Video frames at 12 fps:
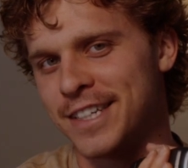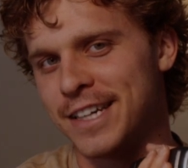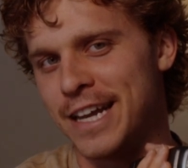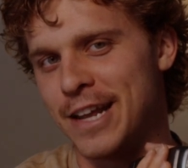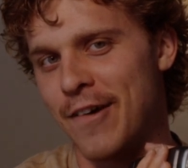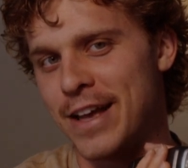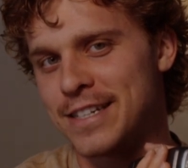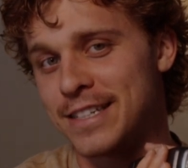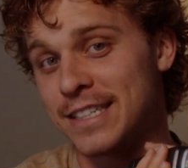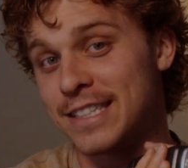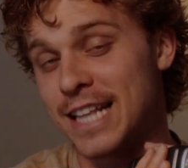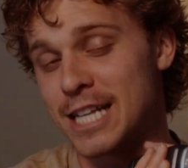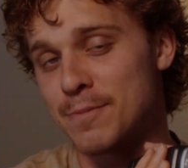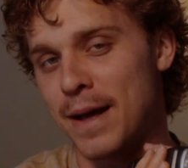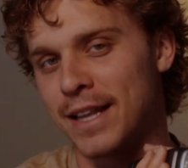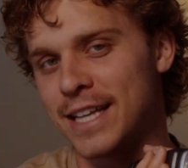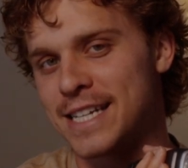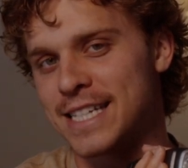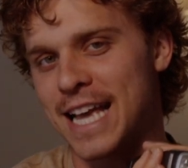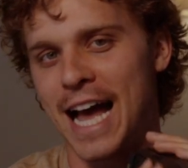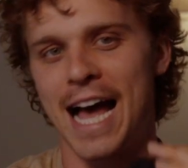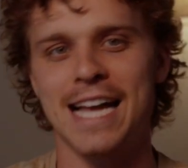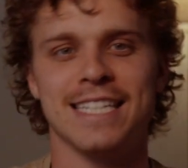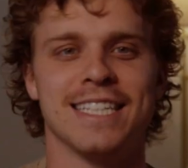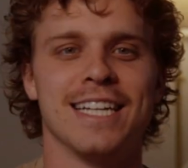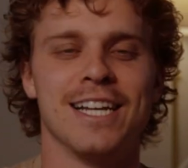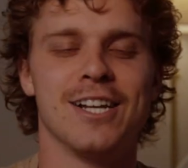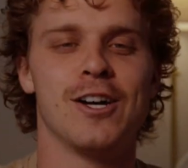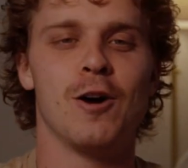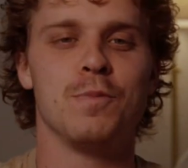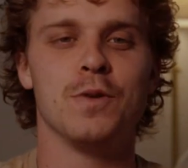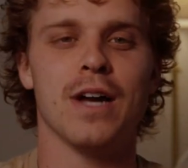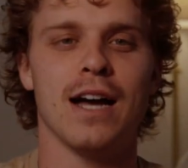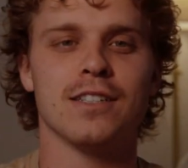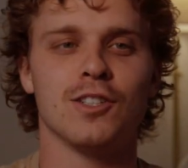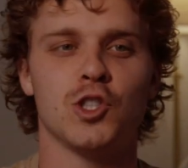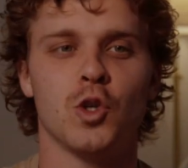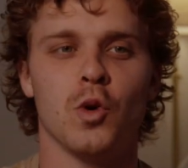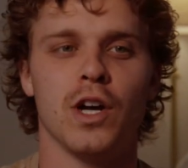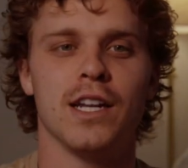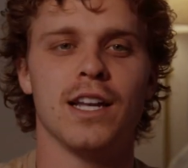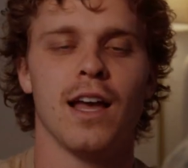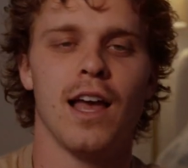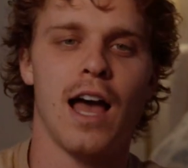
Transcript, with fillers: anyways, that's my list, guys. Hope you guys enjoyed.